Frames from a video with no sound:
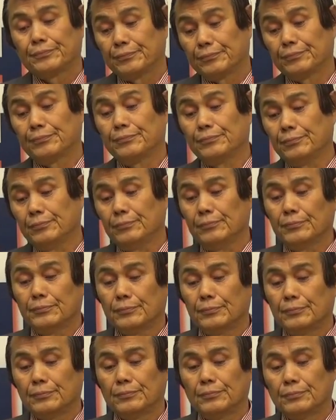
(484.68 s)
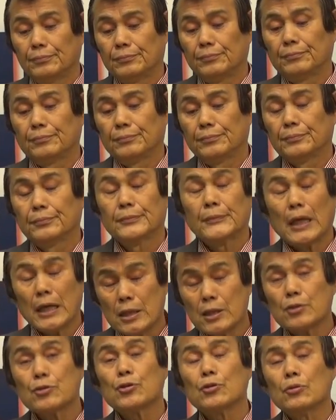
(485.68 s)
That
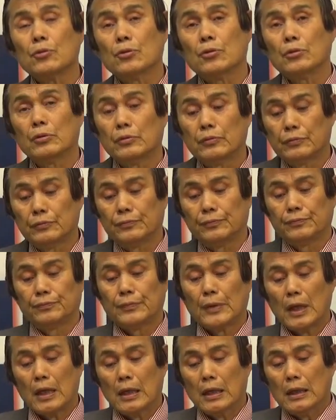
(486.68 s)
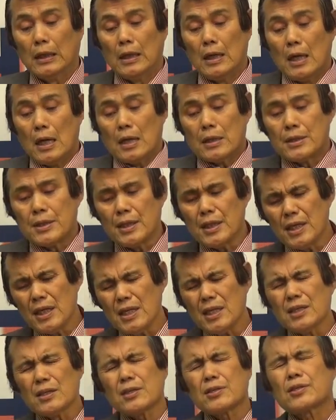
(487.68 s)
is true.
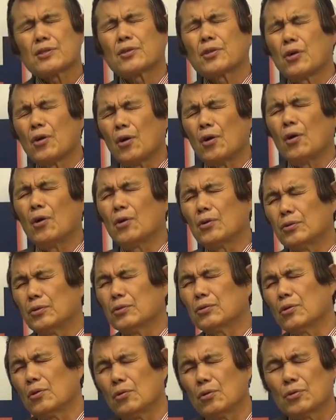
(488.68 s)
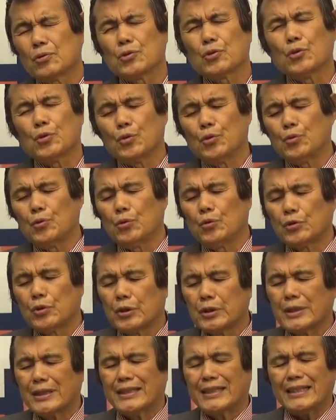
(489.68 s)
Jesus told those who
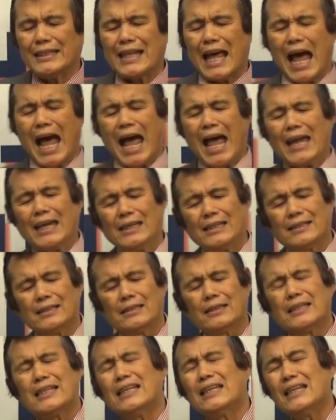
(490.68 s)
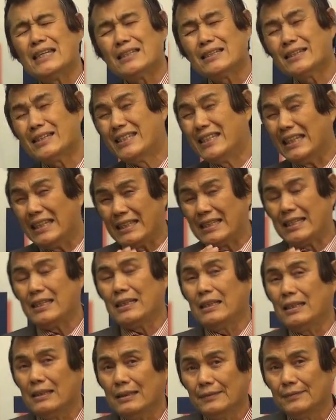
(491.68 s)
denied his
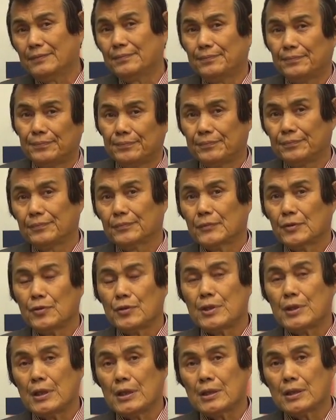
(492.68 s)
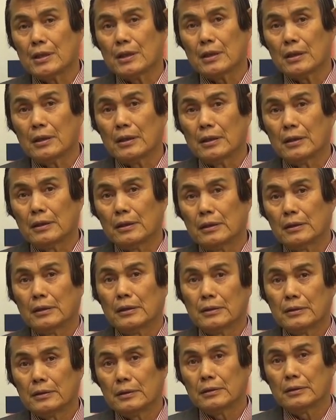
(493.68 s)
deity, which is
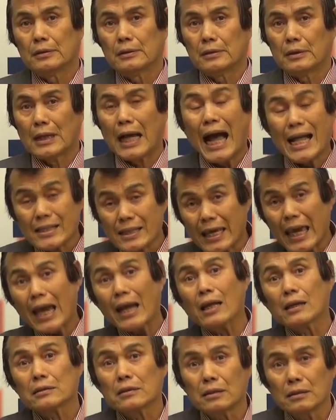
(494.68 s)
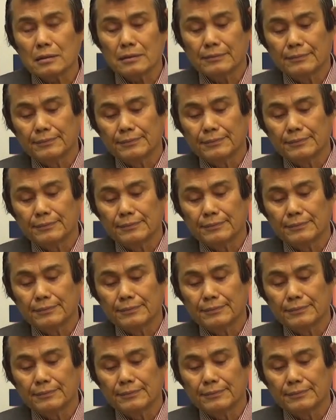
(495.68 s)
the God's character,